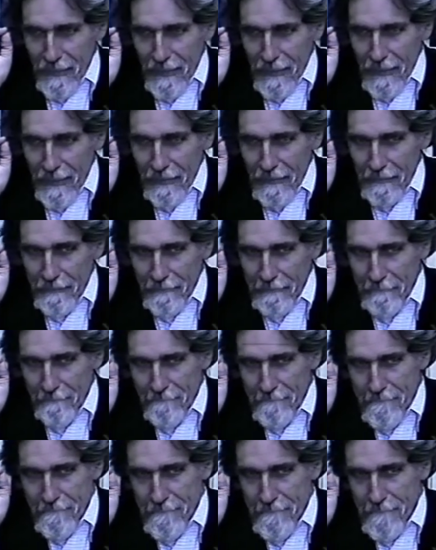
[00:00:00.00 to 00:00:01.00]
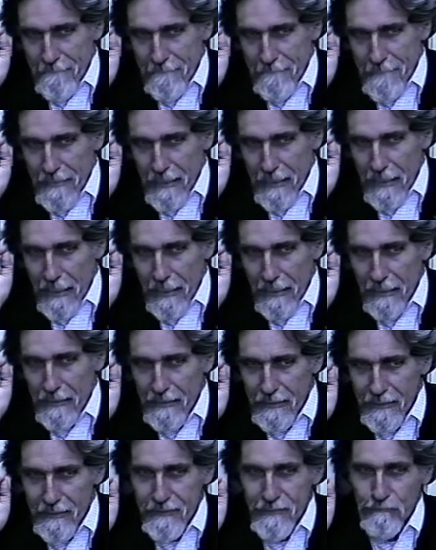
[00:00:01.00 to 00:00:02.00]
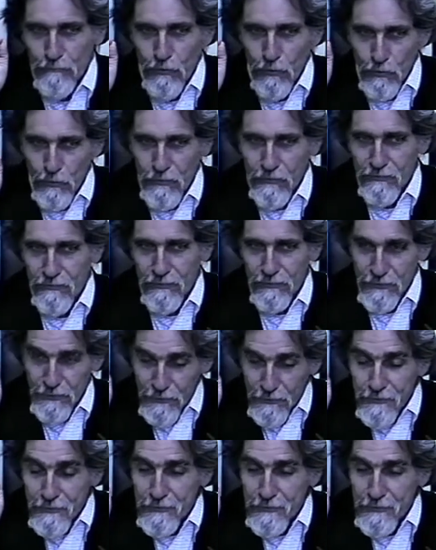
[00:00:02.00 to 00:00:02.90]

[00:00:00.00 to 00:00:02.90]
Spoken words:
And I think it's important for students